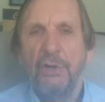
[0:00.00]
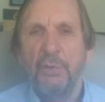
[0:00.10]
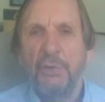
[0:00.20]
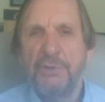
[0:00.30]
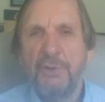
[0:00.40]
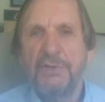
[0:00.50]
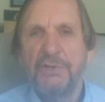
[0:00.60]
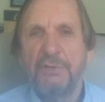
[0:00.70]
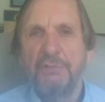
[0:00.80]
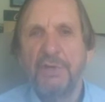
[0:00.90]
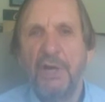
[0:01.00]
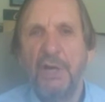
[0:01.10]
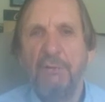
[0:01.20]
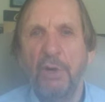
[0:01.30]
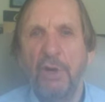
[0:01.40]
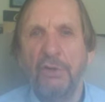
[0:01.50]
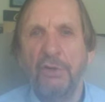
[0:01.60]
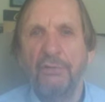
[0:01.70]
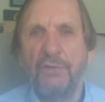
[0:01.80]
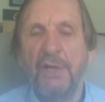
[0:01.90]
We spend some time
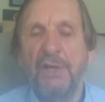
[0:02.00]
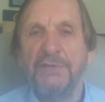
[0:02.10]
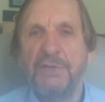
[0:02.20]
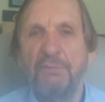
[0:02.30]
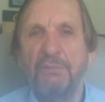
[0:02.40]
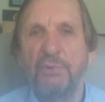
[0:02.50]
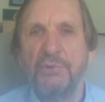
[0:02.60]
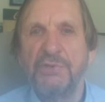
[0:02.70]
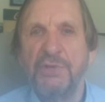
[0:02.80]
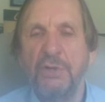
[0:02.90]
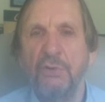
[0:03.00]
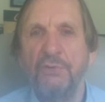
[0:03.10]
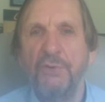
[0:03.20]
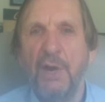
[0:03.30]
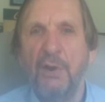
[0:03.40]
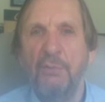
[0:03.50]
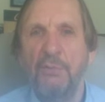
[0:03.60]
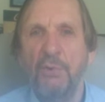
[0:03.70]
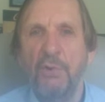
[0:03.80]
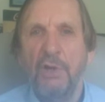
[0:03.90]
on fairly simple single
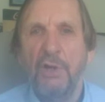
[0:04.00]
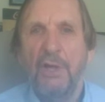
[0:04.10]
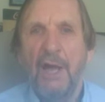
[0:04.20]
variable